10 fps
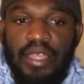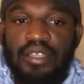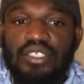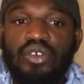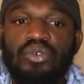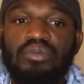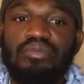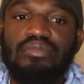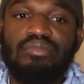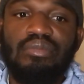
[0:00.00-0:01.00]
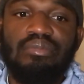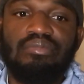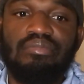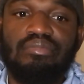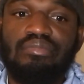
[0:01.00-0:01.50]
So,
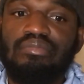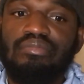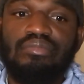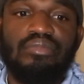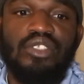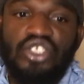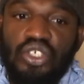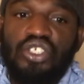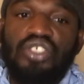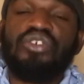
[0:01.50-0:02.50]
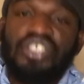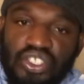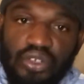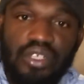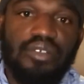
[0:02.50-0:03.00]
short story
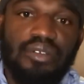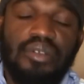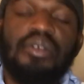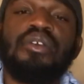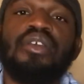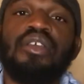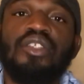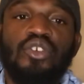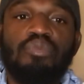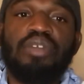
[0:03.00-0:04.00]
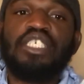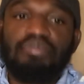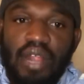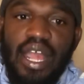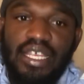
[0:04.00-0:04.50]
short, No Breaks
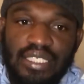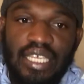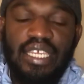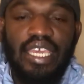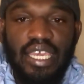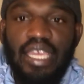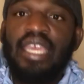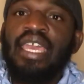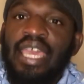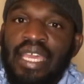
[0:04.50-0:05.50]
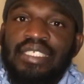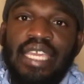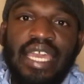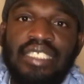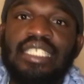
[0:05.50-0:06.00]
Bras, aka Hands
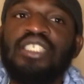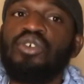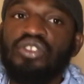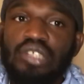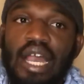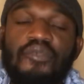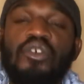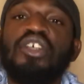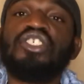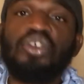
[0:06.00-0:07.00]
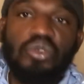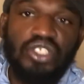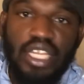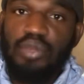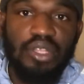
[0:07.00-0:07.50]
Gasson, is on trial for
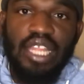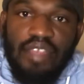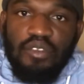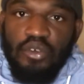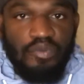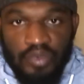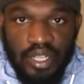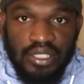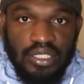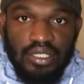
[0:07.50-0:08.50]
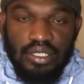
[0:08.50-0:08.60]
associating with lifelong friends